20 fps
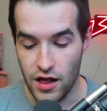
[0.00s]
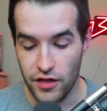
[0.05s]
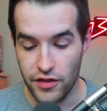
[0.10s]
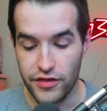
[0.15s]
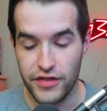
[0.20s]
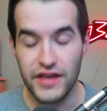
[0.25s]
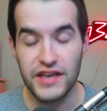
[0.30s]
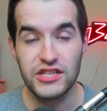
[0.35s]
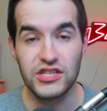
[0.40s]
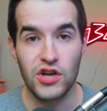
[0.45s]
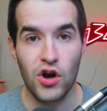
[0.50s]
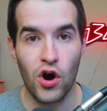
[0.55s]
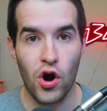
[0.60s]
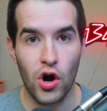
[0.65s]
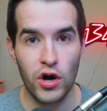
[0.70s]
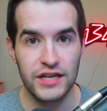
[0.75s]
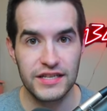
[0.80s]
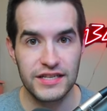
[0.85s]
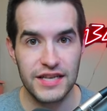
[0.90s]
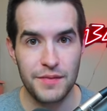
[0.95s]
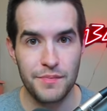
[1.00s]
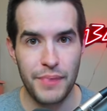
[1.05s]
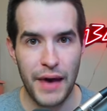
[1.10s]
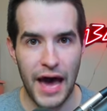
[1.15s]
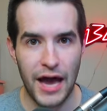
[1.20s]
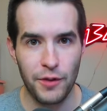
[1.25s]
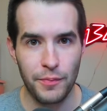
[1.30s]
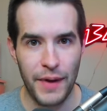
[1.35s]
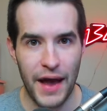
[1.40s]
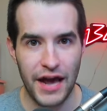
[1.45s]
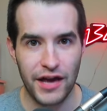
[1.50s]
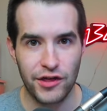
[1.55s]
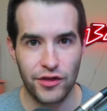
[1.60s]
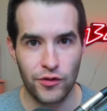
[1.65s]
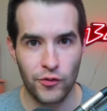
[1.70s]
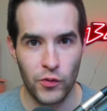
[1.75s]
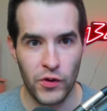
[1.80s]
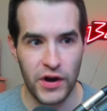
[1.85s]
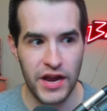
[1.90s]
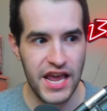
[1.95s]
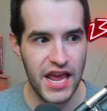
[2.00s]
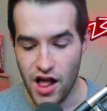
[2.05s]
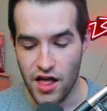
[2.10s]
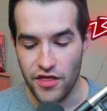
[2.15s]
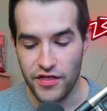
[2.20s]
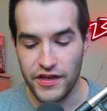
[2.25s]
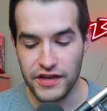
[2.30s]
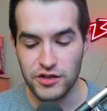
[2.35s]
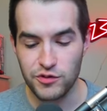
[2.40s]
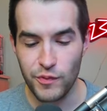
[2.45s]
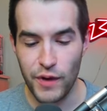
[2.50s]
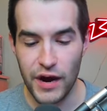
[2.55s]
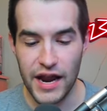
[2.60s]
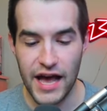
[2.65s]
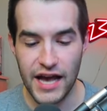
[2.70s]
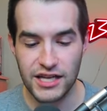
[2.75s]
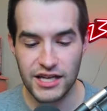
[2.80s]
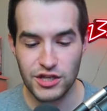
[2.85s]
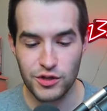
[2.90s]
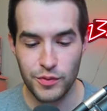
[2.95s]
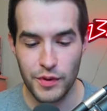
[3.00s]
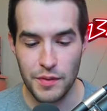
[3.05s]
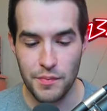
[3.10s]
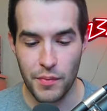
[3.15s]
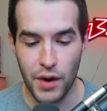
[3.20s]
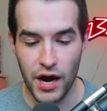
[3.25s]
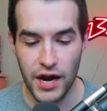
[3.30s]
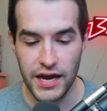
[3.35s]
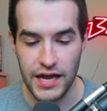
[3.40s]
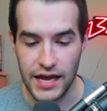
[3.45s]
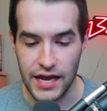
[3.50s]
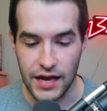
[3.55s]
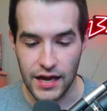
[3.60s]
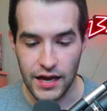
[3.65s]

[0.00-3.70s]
this card is in Battle Pack 3? This might actually be money.